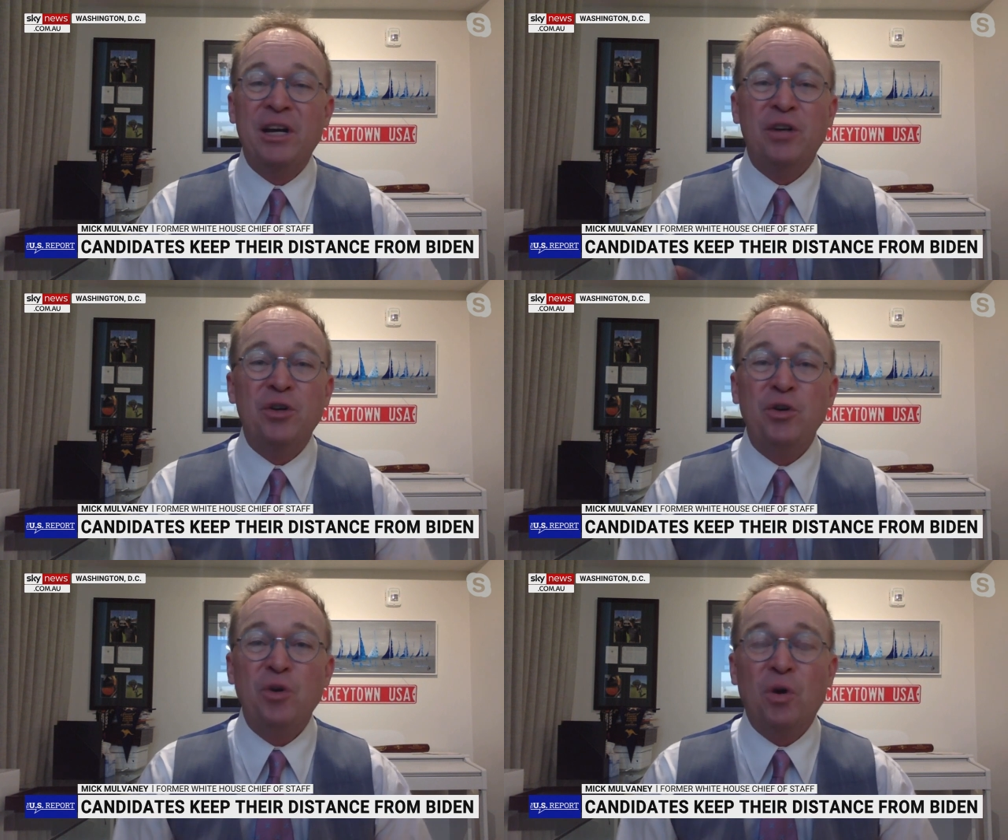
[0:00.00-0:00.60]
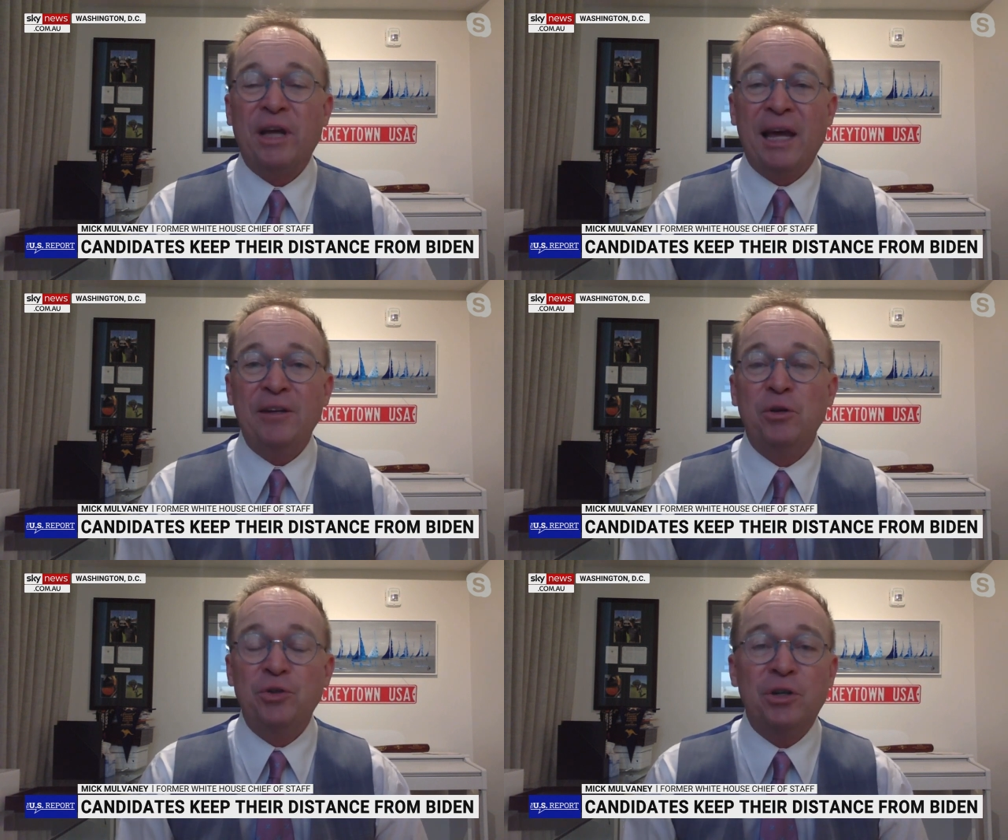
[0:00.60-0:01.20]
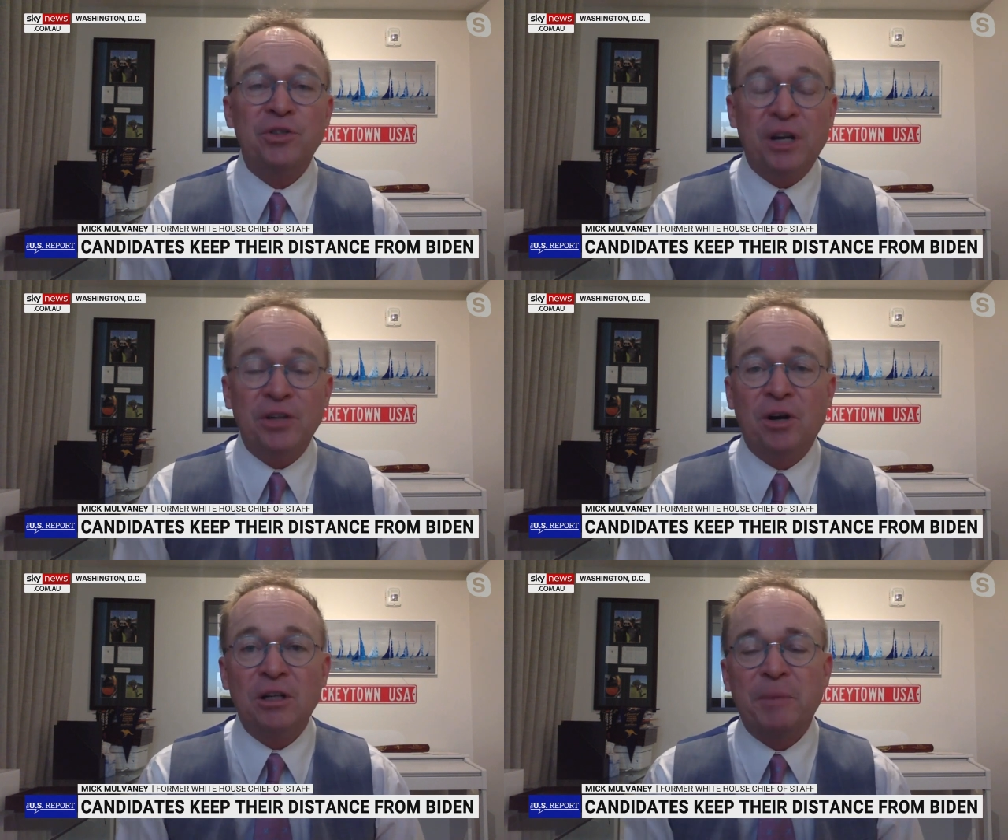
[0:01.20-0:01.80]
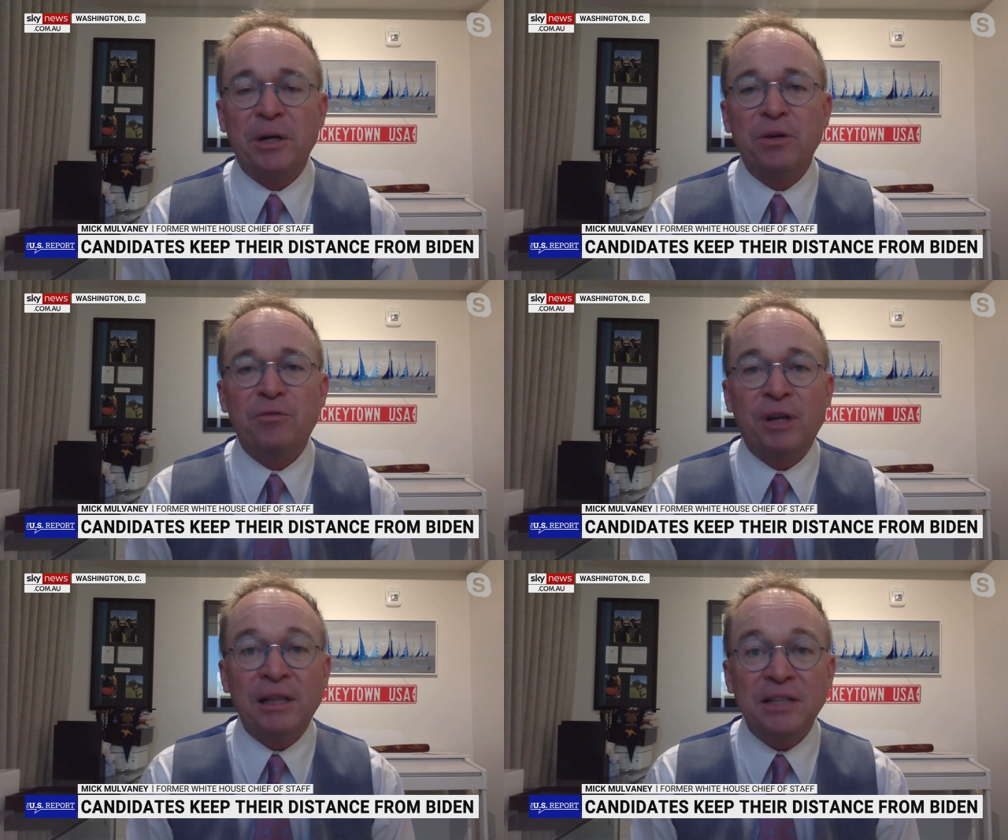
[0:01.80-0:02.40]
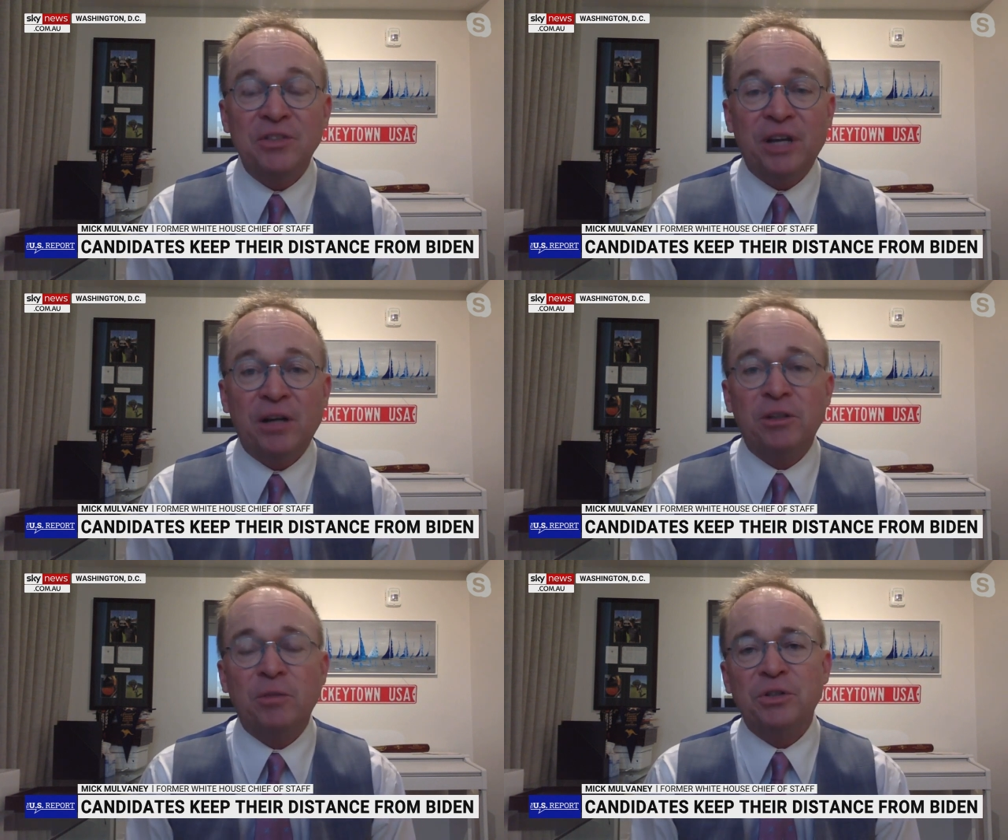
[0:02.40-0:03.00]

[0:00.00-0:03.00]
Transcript: New York, and New Jersey. I talked to my good friend Lee Zeldin.